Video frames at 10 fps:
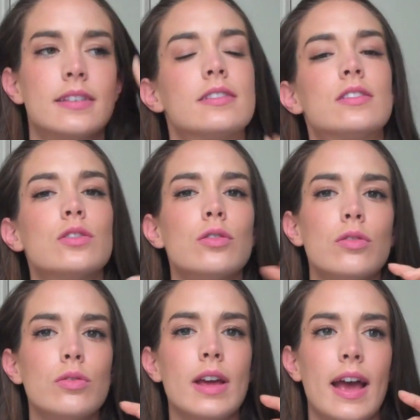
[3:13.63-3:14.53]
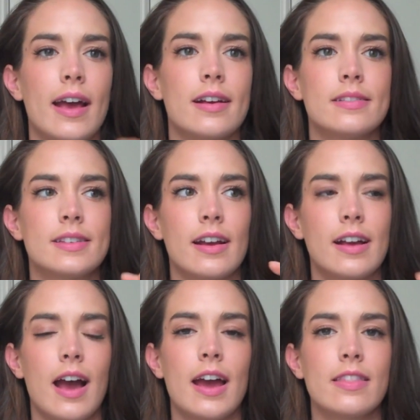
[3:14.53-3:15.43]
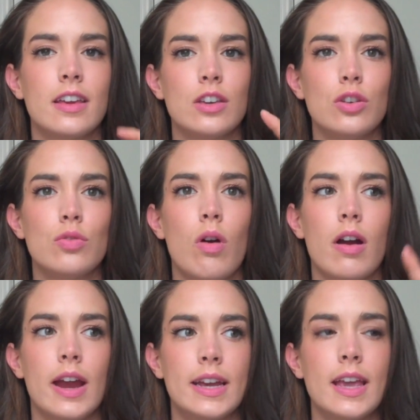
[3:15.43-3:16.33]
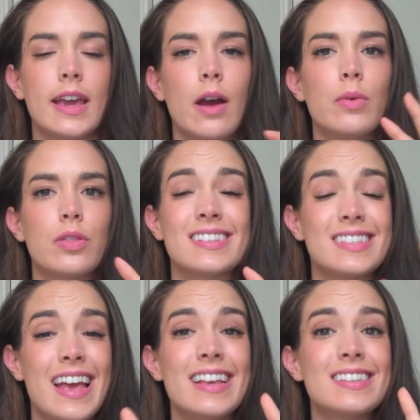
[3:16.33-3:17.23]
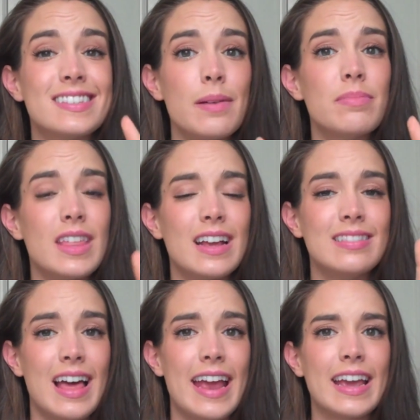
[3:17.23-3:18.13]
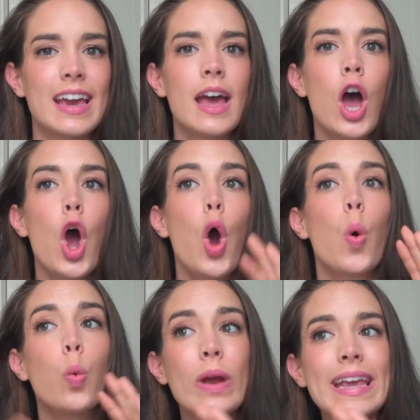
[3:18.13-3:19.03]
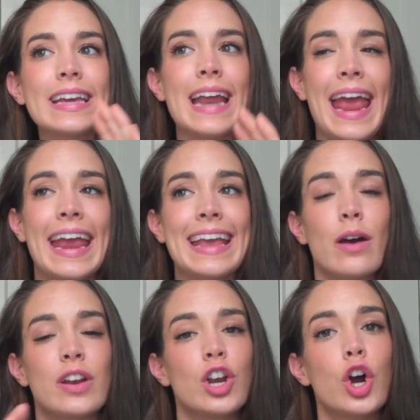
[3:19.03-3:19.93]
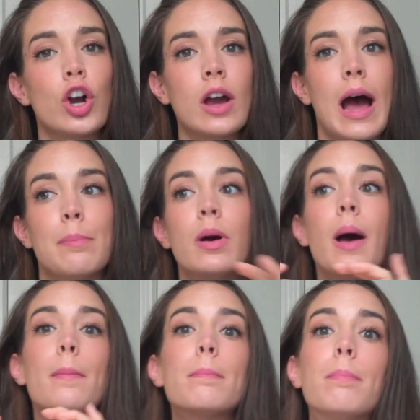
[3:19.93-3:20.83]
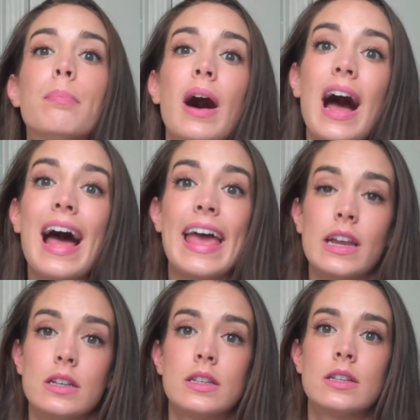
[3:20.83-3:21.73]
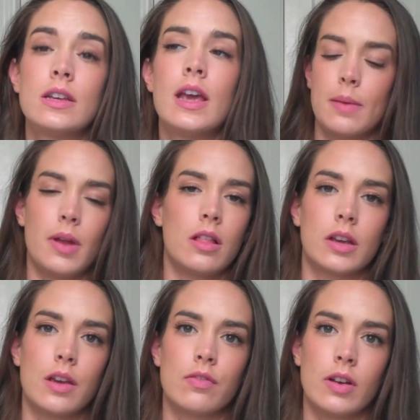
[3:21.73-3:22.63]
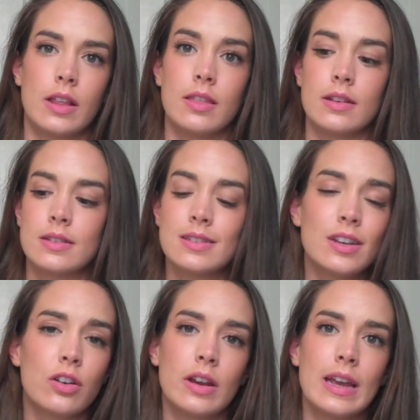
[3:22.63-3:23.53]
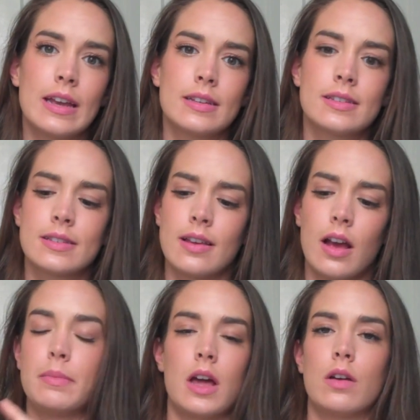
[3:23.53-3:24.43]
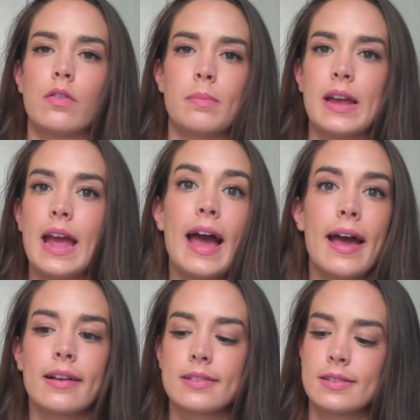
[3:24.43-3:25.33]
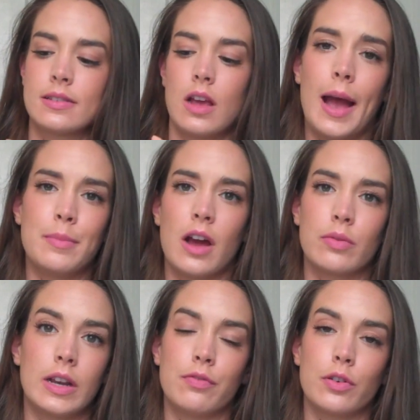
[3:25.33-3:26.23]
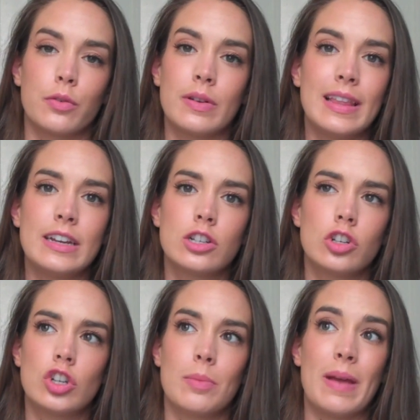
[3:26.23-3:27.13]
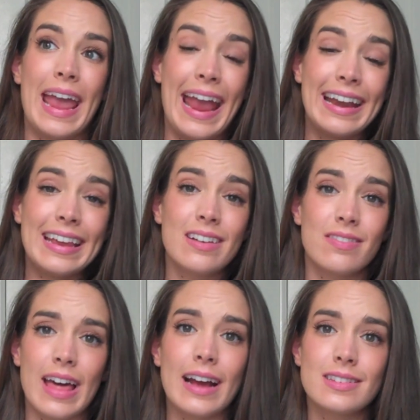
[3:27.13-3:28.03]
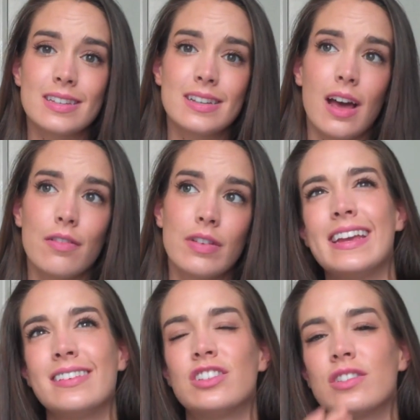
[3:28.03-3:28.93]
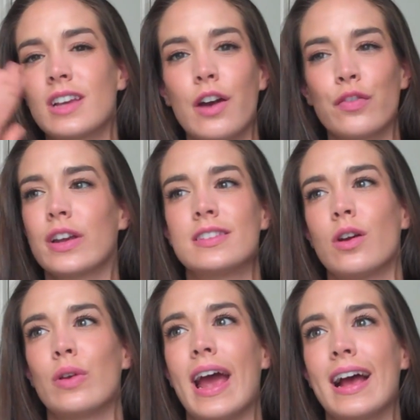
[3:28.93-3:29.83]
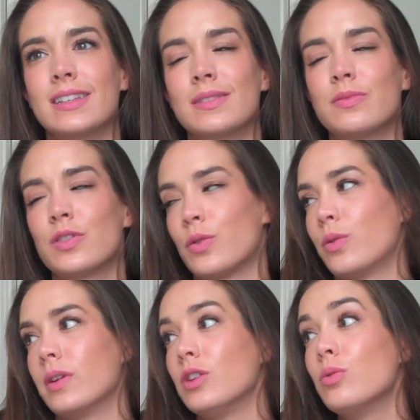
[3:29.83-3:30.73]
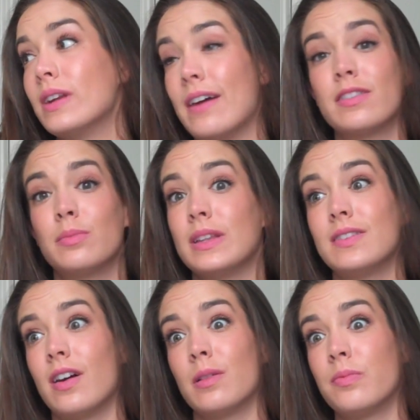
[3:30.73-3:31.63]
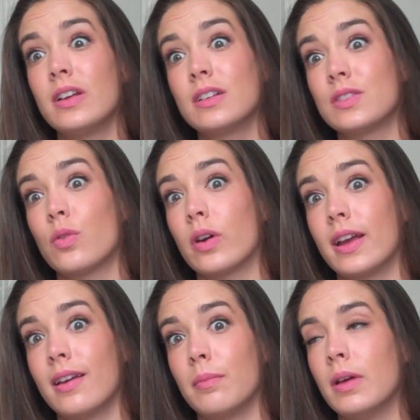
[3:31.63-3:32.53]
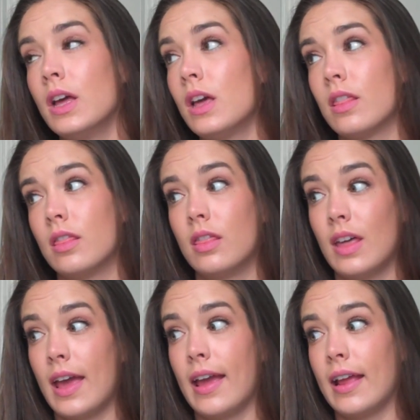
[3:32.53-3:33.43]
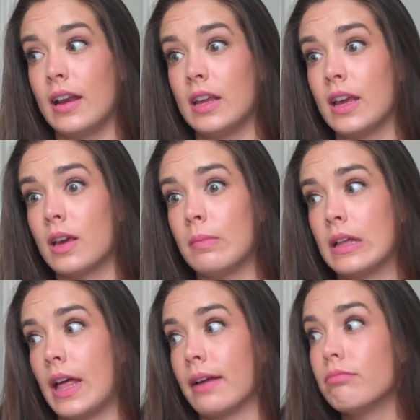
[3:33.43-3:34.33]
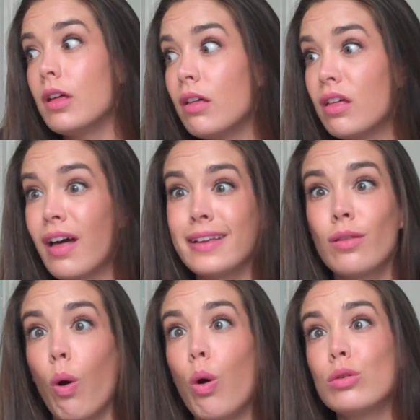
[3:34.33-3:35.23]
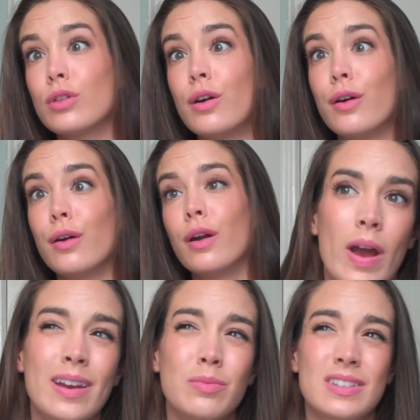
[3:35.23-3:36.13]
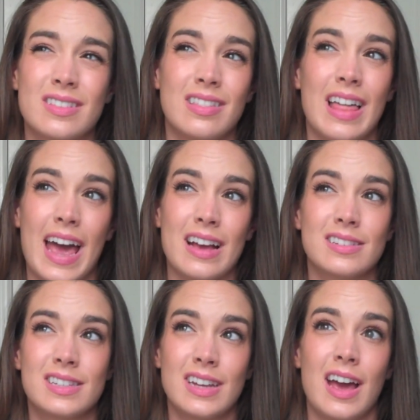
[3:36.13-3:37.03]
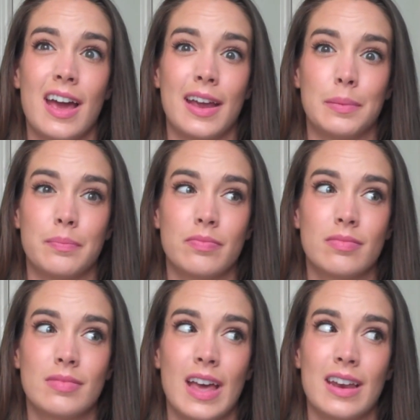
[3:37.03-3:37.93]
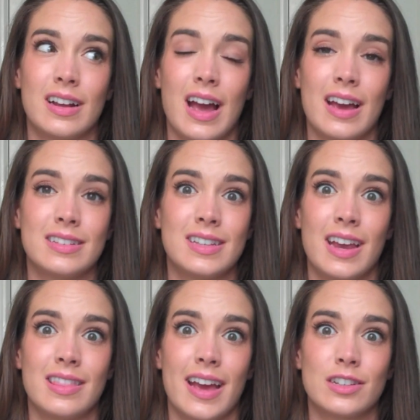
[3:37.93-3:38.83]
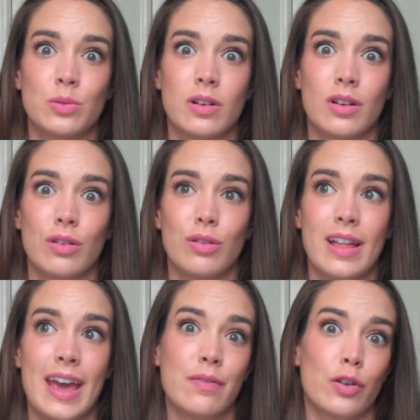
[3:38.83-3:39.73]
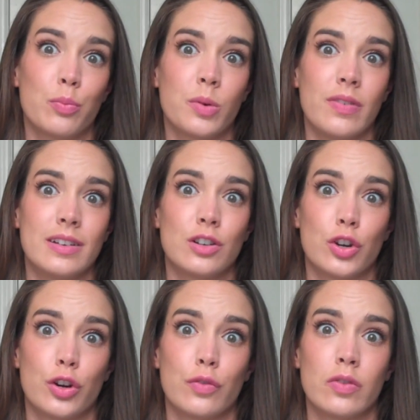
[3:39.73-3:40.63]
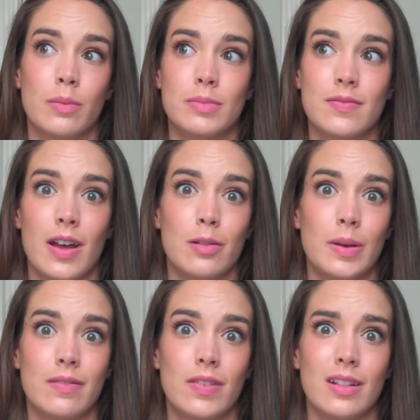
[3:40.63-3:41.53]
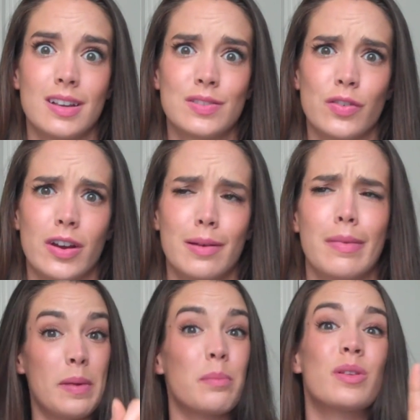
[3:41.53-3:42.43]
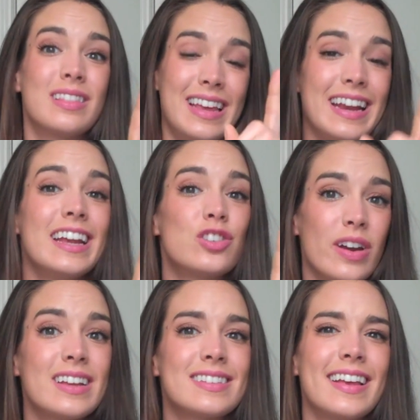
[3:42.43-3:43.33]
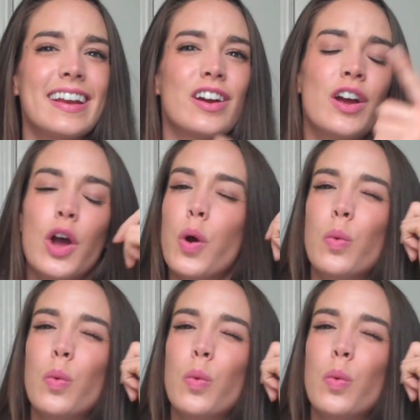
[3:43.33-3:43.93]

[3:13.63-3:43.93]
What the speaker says: As soon as a guy that you are hanging out with says something like, we can hang out and hook up, but I'm not looking for anything serious, I'm not over my ex, I'm not ready for a relationship, any of that stuff, he's just covering his own ass, so you inevitably develop feelings for him, then he can be like, I told her. When was the last time that a guy saying that to a girl ever prevented her from developing feelings for him? Remember the lady translator?